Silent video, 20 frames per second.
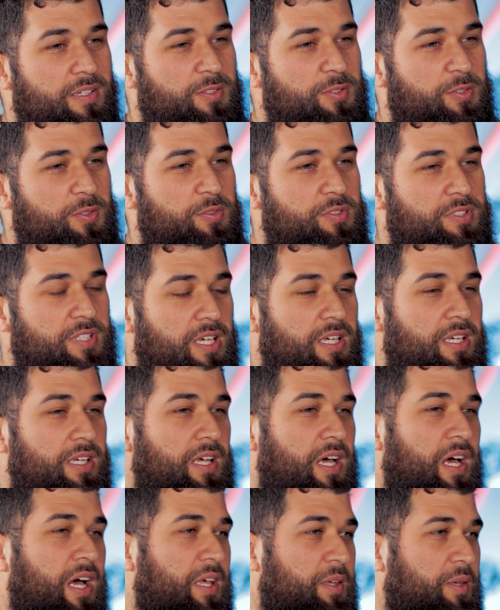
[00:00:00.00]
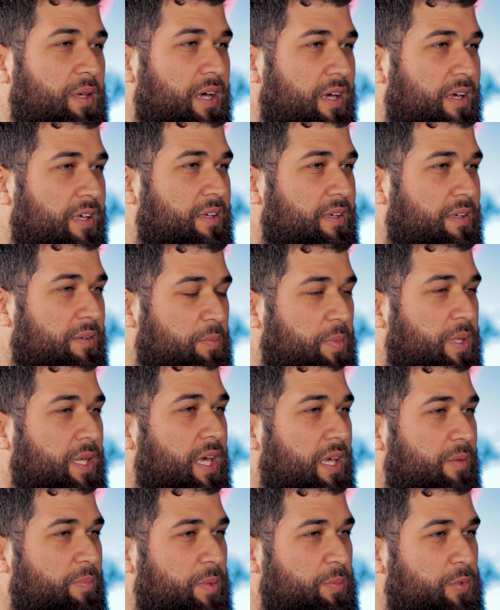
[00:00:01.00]
To say I
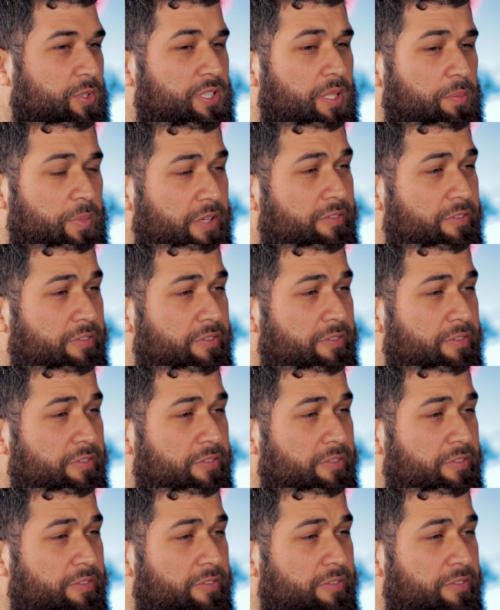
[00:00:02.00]
became a Muslim,